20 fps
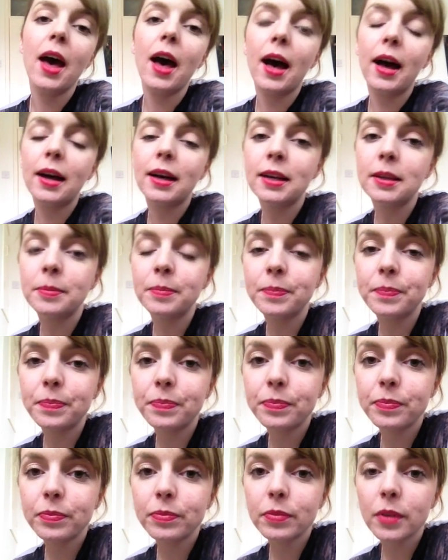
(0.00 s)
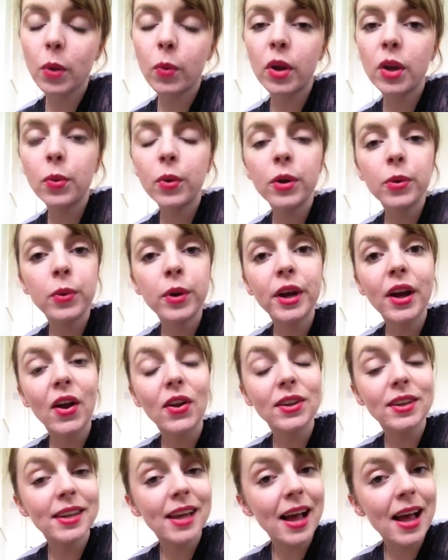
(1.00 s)
What I want to work
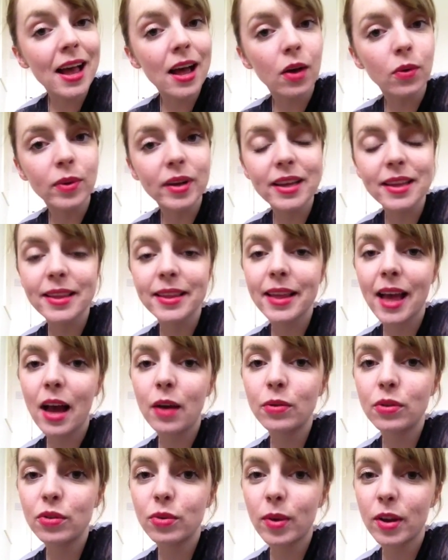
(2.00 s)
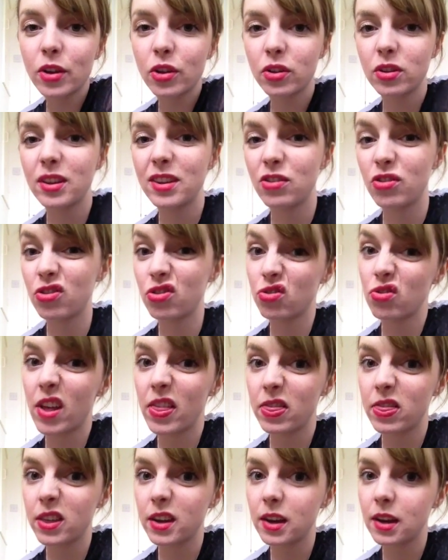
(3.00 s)
on now is how to actually
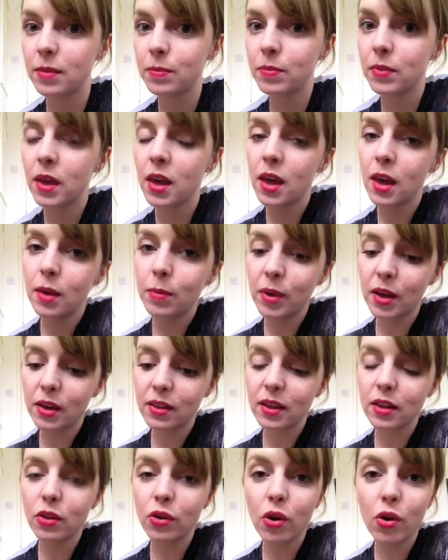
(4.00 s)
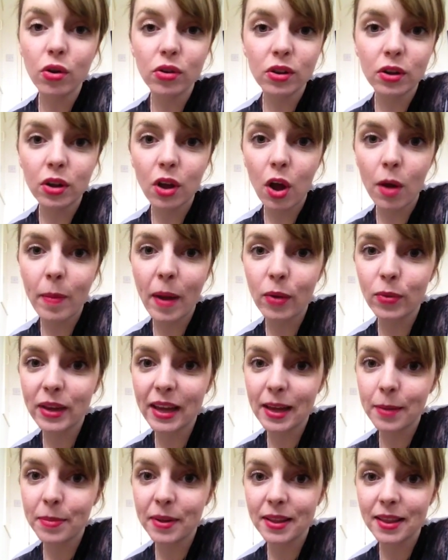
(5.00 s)
strengthen it, because I talked a lot about
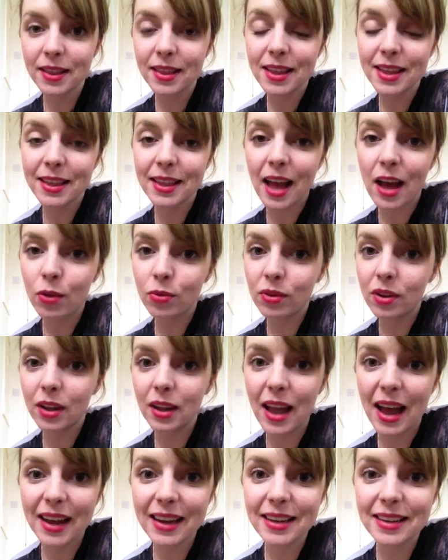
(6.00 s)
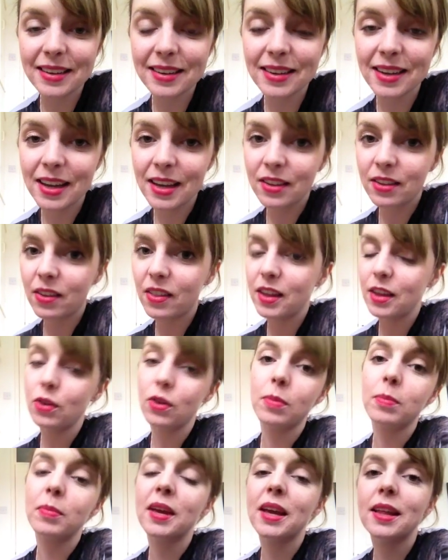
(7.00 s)
keeping the sound light so that you
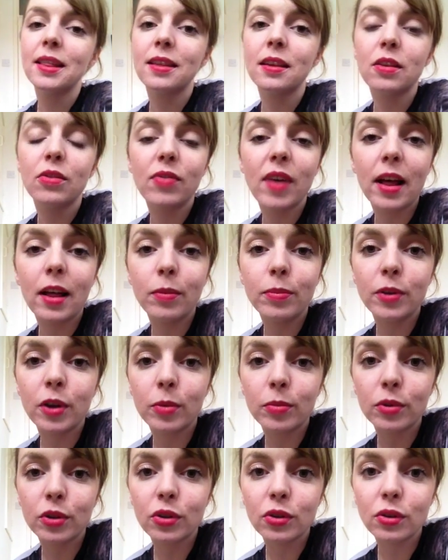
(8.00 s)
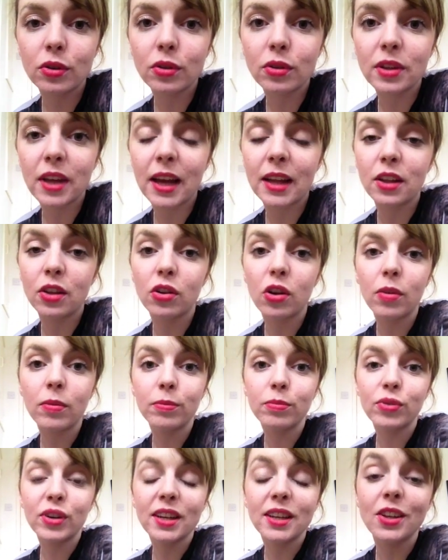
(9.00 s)
can begin to develop your muscles and you're not
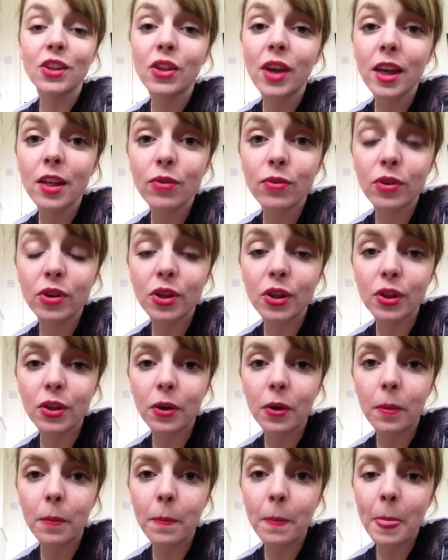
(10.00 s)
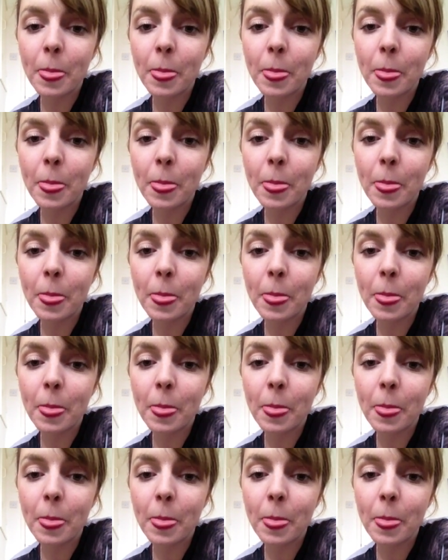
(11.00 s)
bringing your chest voice up.